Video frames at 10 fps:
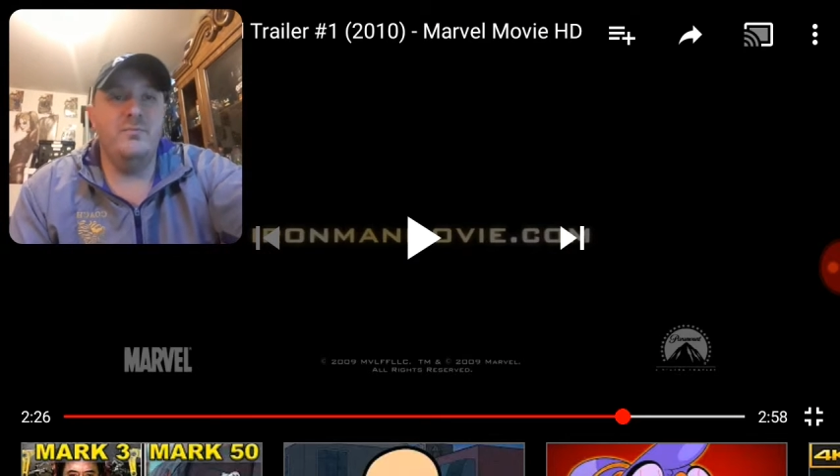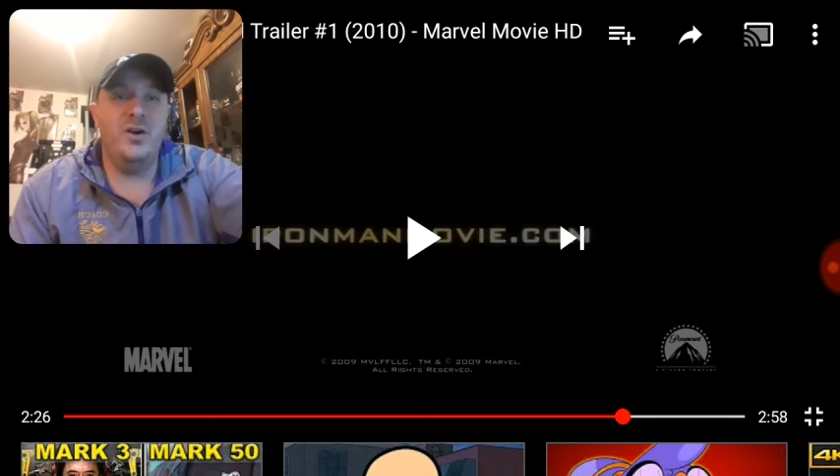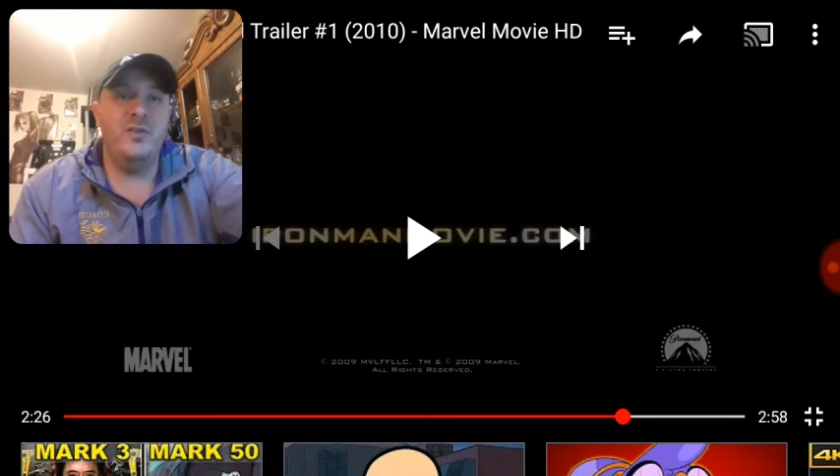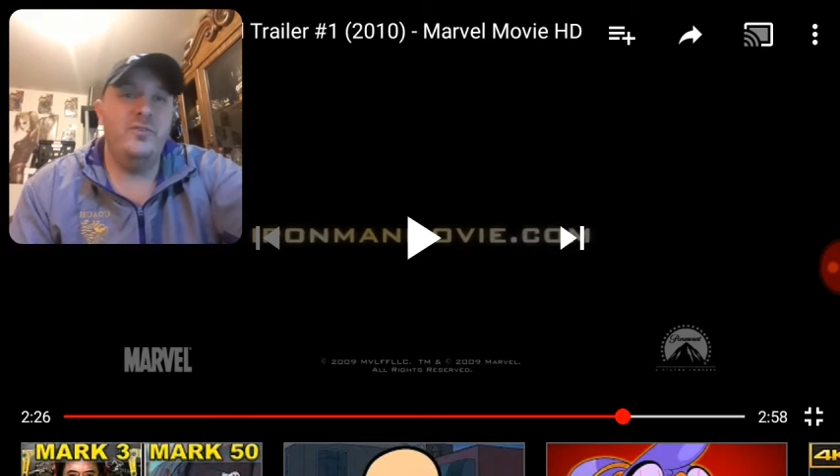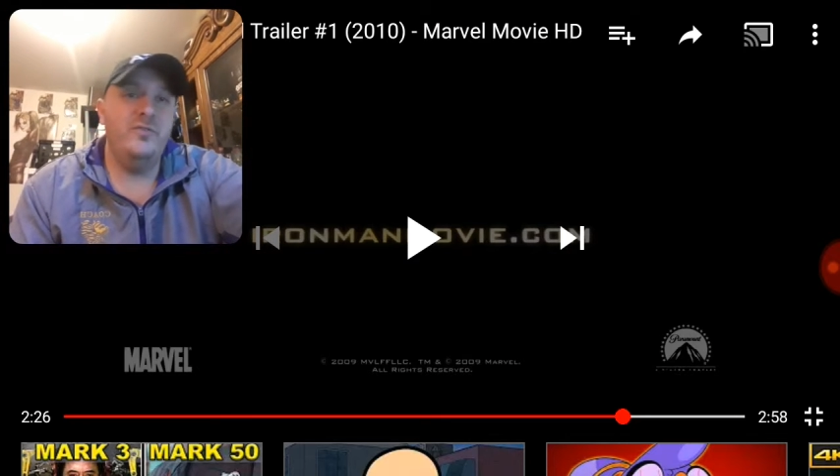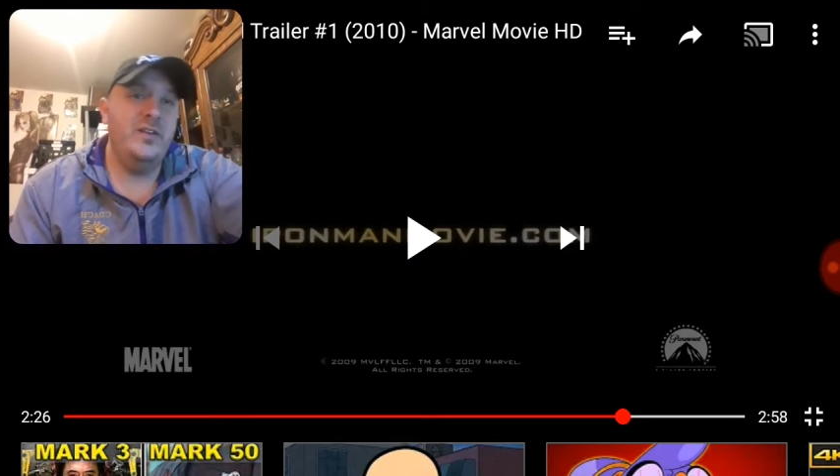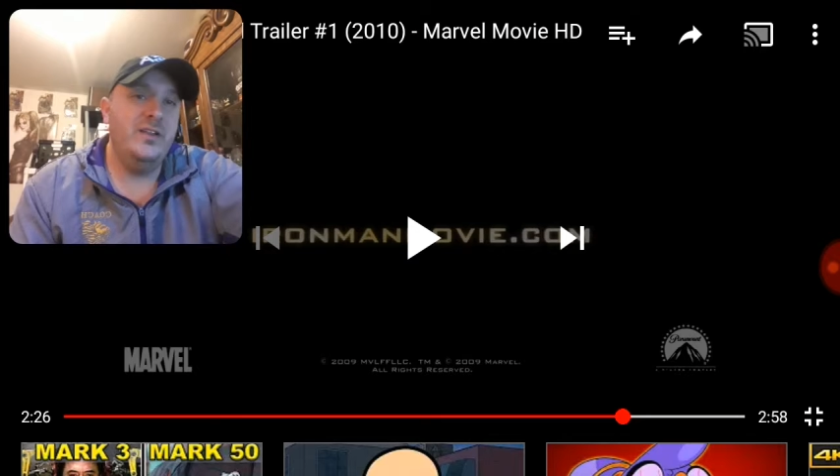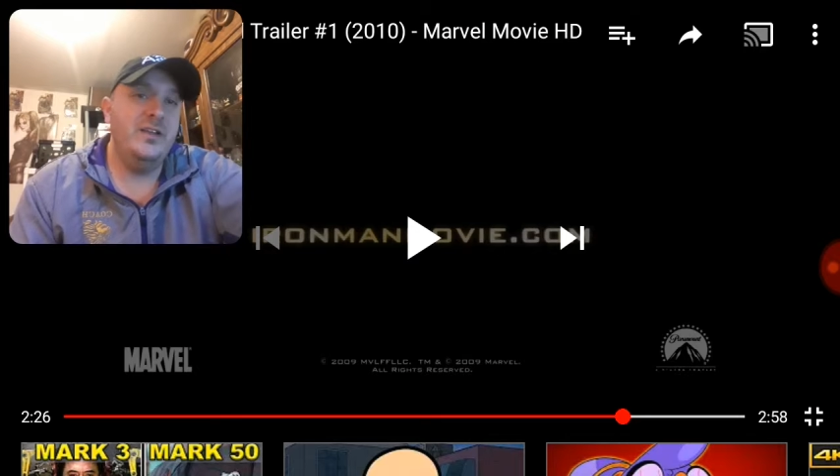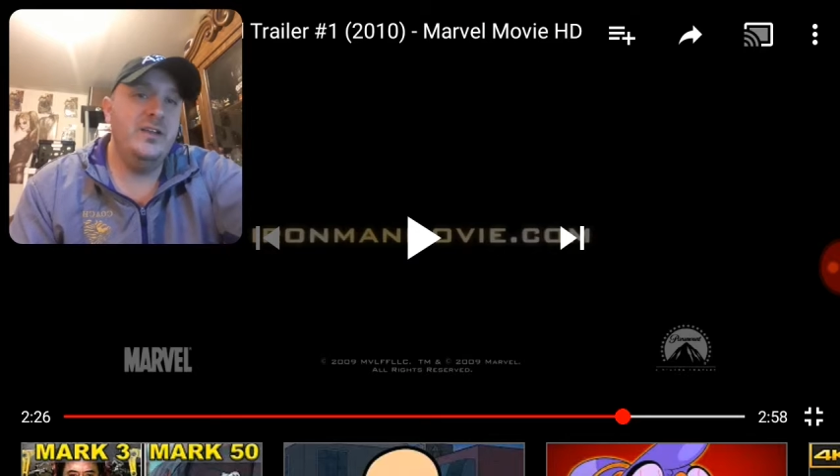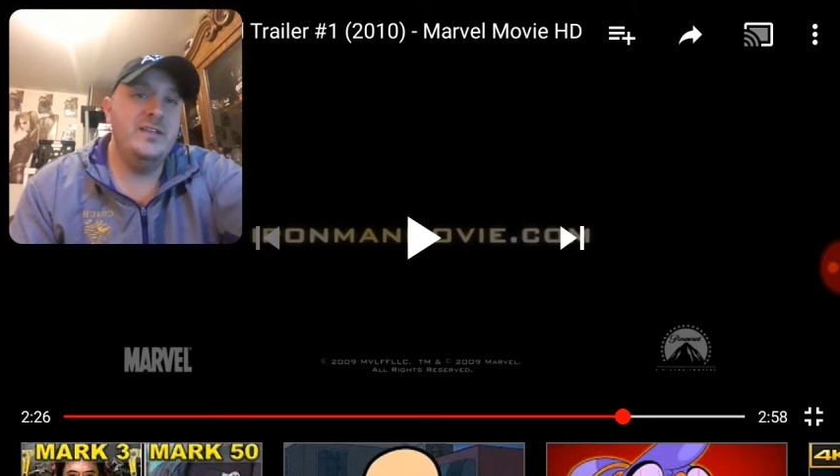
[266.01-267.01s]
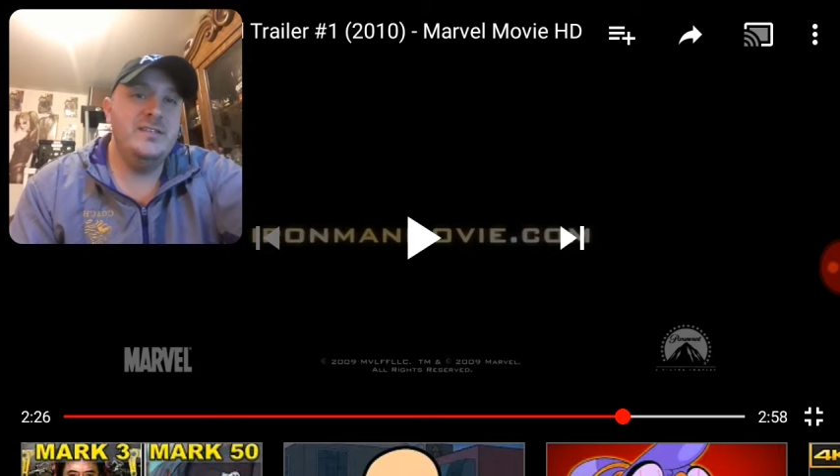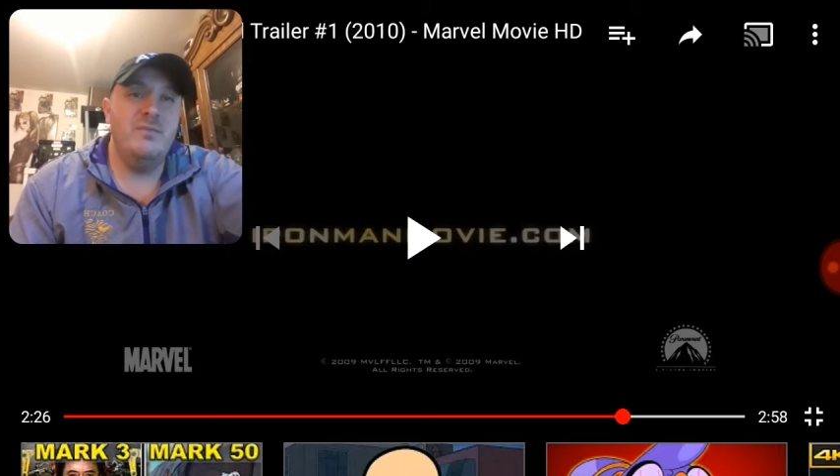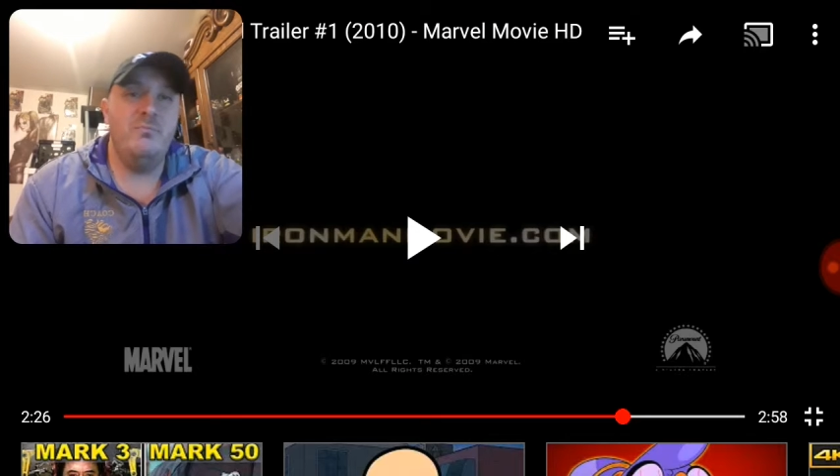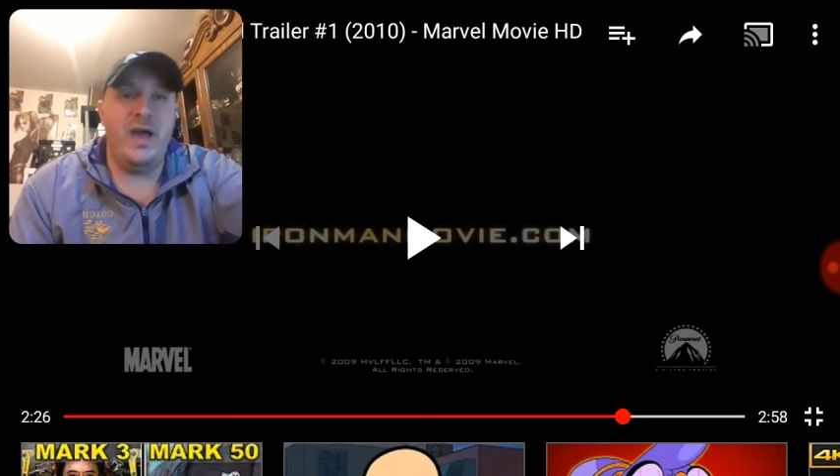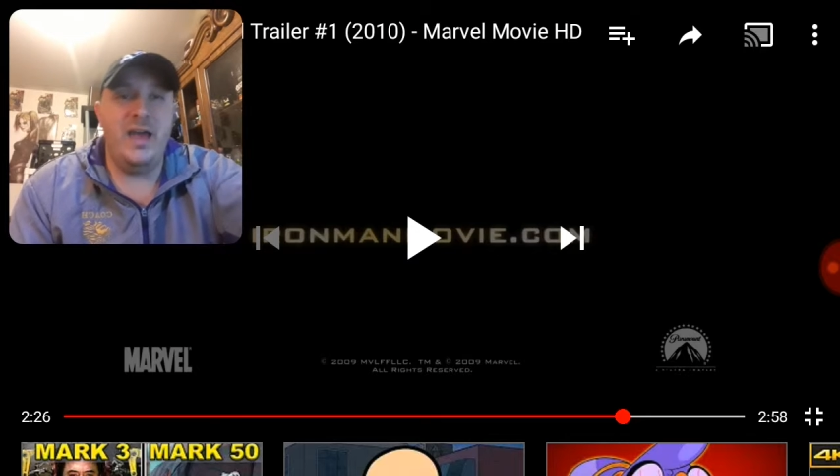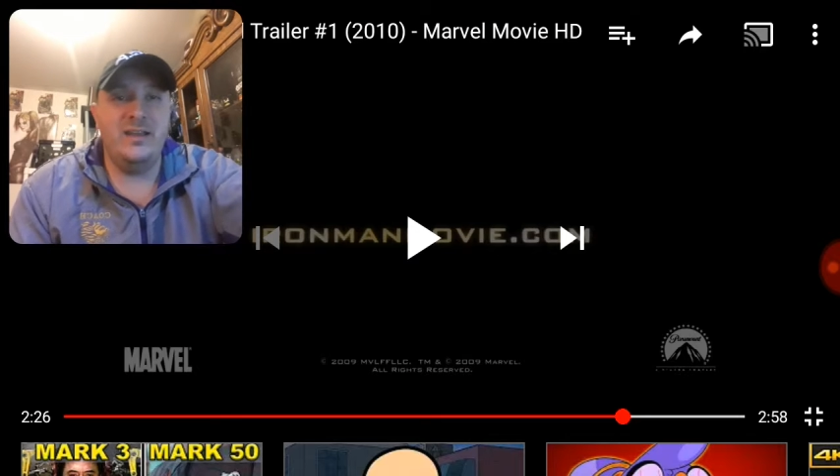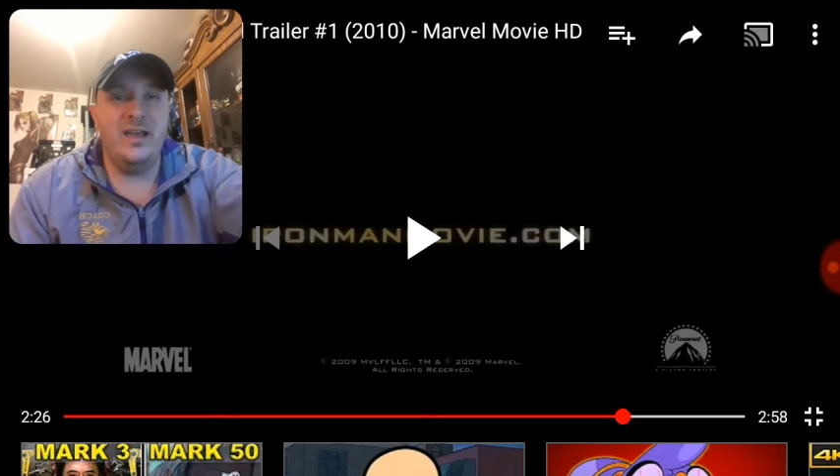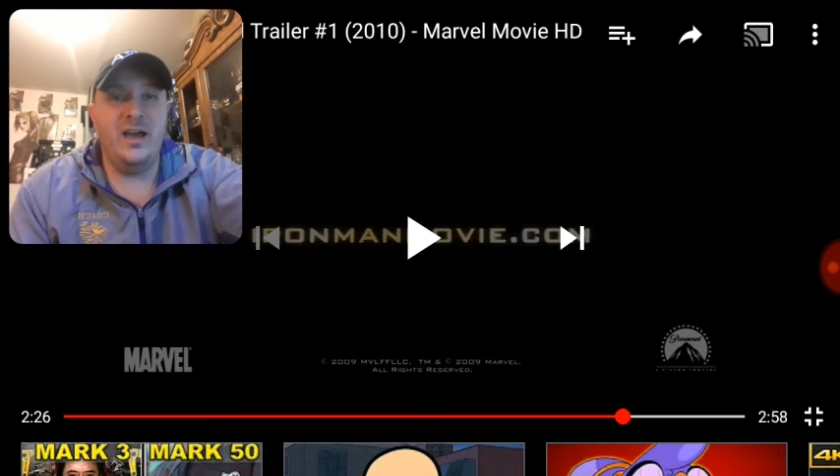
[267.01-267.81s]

marvel villain is the bad